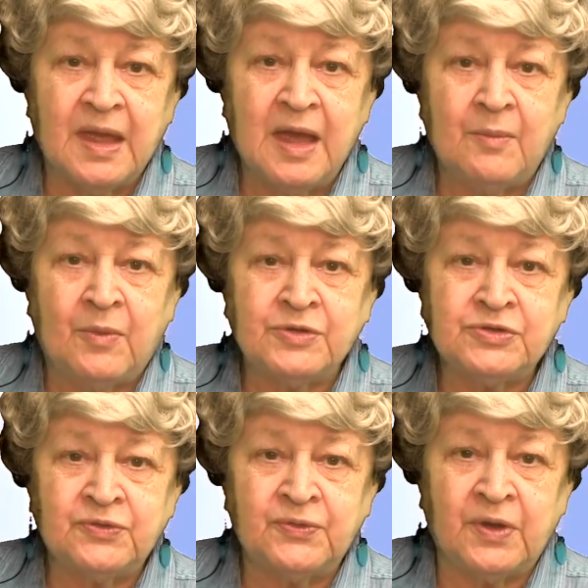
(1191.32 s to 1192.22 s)

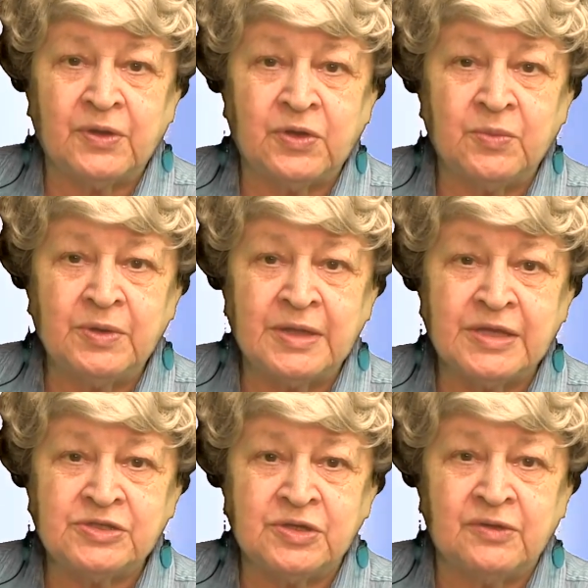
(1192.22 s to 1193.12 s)
Moisture
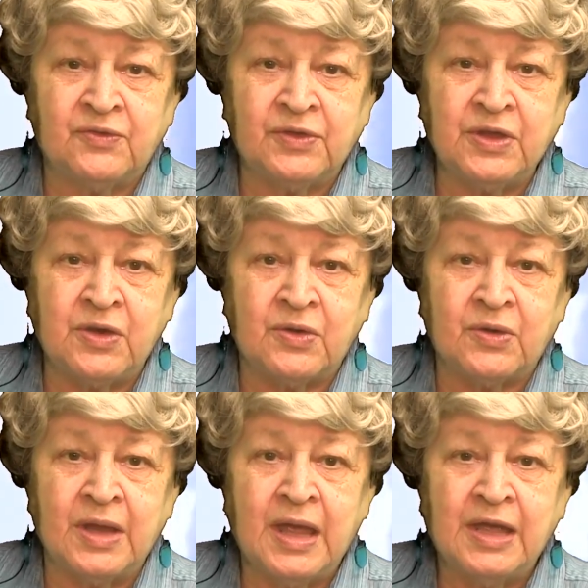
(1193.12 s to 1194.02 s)
accumulation for the
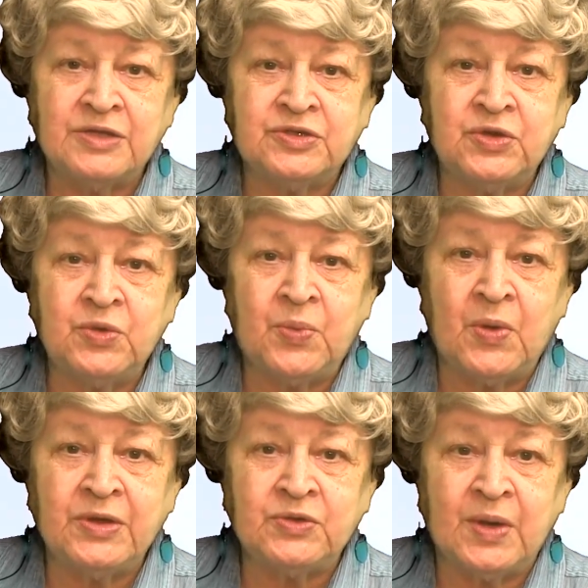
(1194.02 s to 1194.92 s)
year is
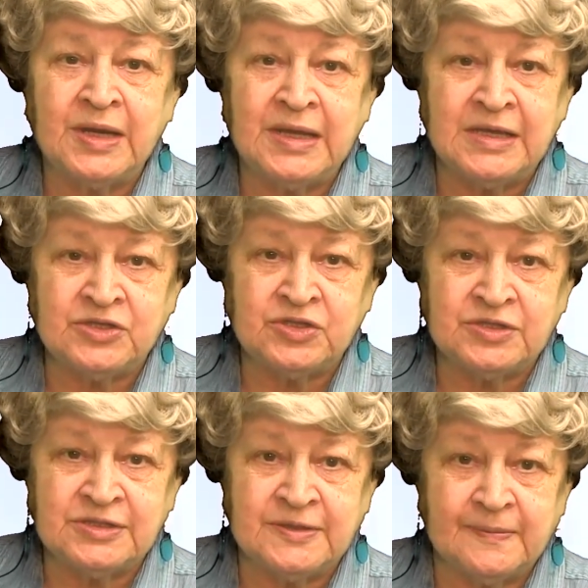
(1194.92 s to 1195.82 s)
2.20 inches.